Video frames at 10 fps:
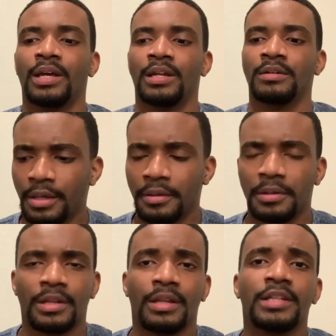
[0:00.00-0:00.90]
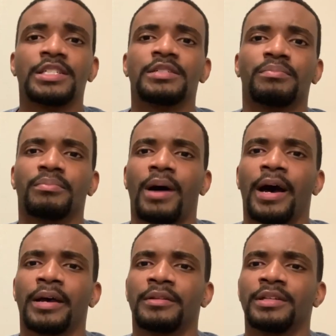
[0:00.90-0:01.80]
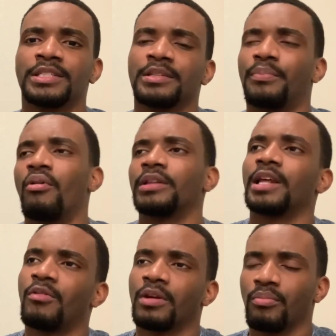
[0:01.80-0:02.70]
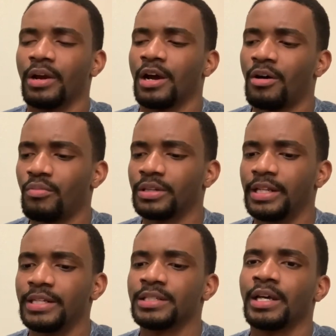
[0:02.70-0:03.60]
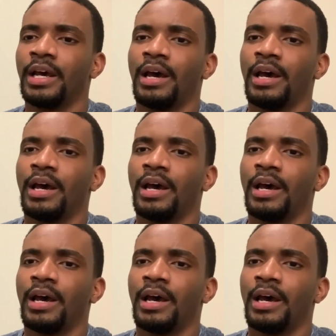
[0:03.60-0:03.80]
And, and, and this is my, this is a point that I want to bring home with this.